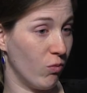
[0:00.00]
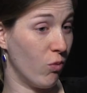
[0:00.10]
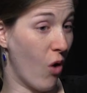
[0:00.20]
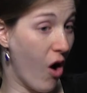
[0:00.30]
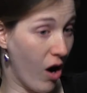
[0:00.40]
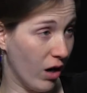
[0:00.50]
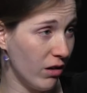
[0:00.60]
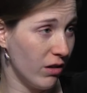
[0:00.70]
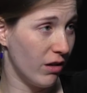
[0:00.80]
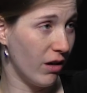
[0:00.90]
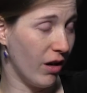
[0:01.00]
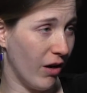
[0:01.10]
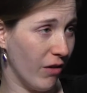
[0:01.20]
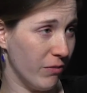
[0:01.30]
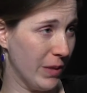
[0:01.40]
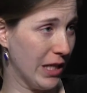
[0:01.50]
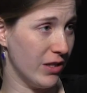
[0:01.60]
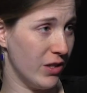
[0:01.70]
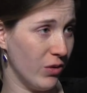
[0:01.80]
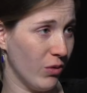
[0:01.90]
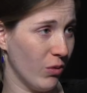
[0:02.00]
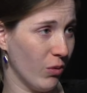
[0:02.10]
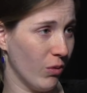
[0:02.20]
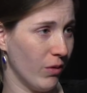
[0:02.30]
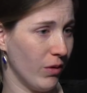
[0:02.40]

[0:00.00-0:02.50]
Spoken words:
wrong of me to